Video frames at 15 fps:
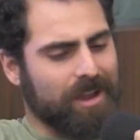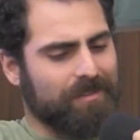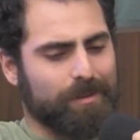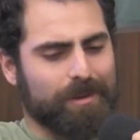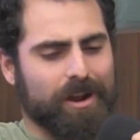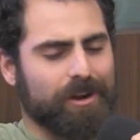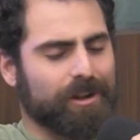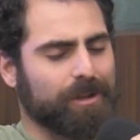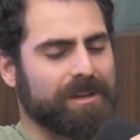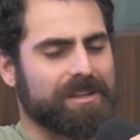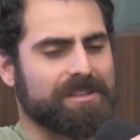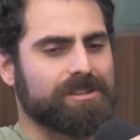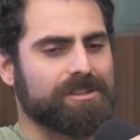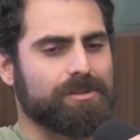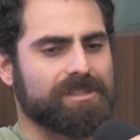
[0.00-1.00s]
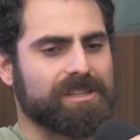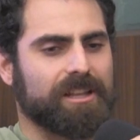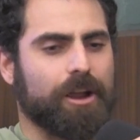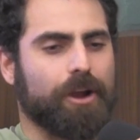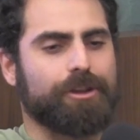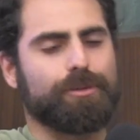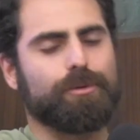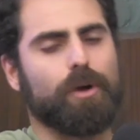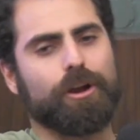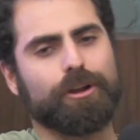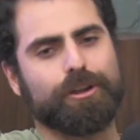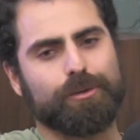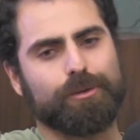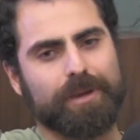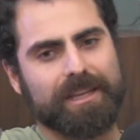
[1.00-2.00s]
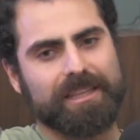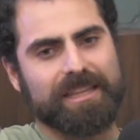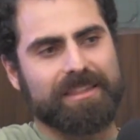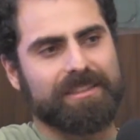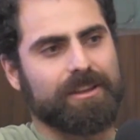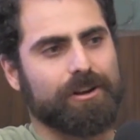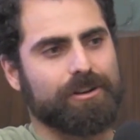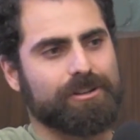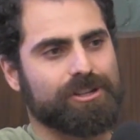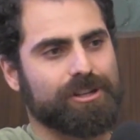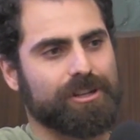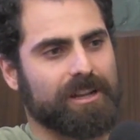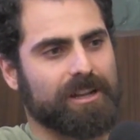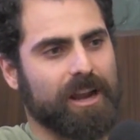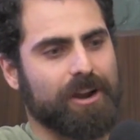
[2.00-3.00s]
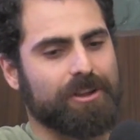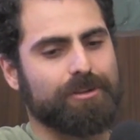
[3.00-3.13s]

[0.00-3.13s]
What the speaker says: government argument is so silly. Are you arguing that there should? Are